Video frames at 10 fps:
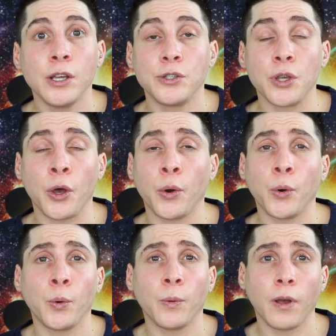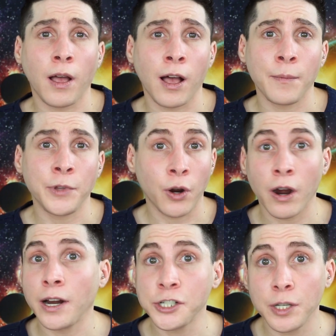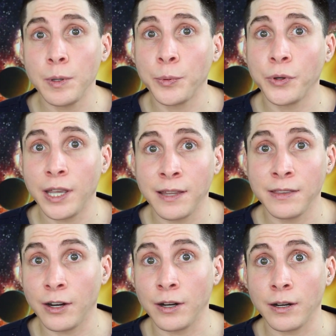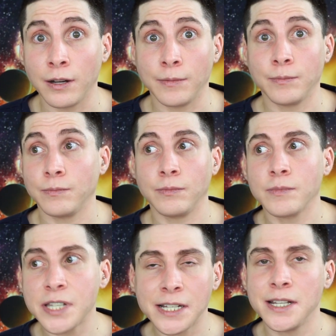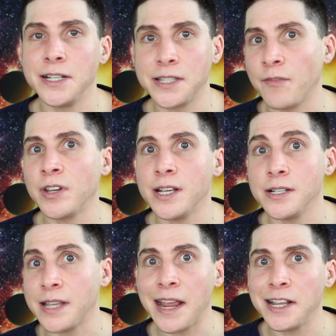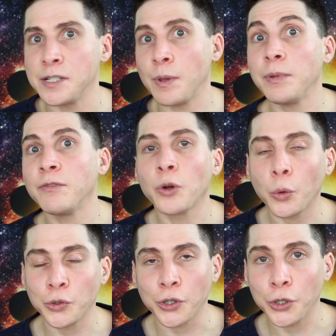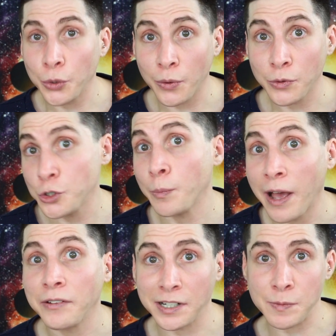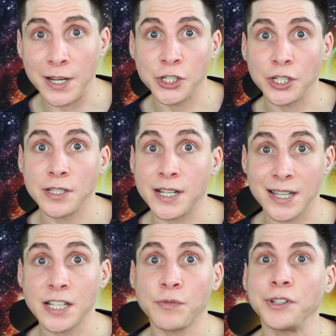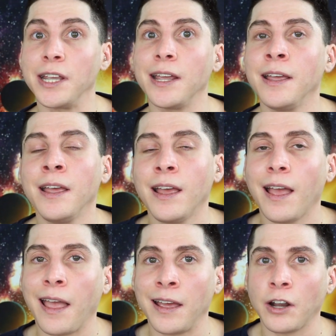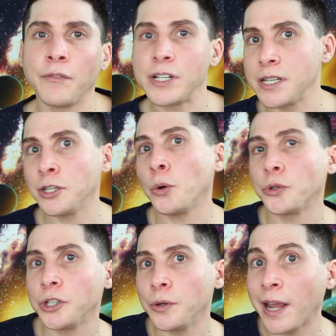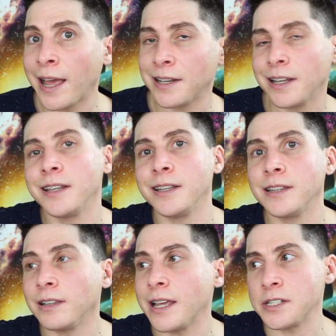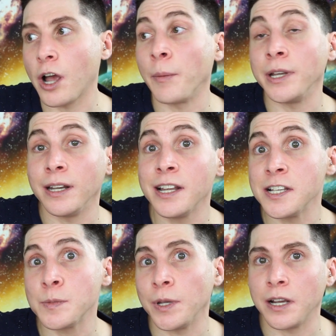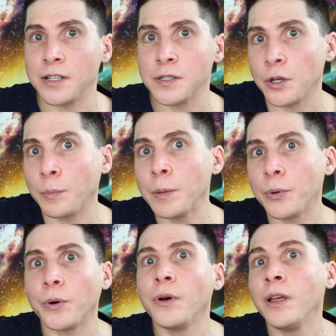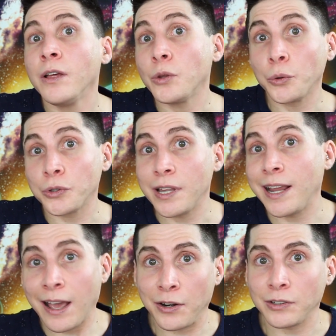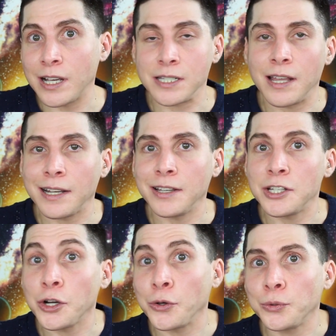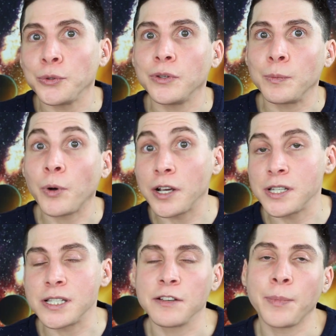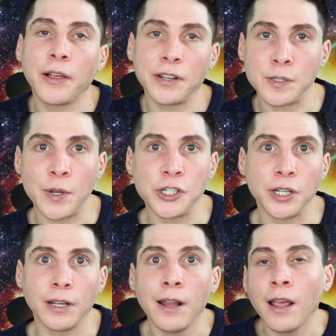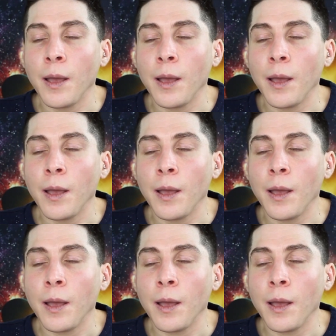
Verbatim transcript: So there are actually people in their 60s, 70s, 80s, maybe even older who do palate expansion successfully. And obviously the older you get, the less common it is, because, you know, people, the older they get, are less likely to go through the process of palate expansion,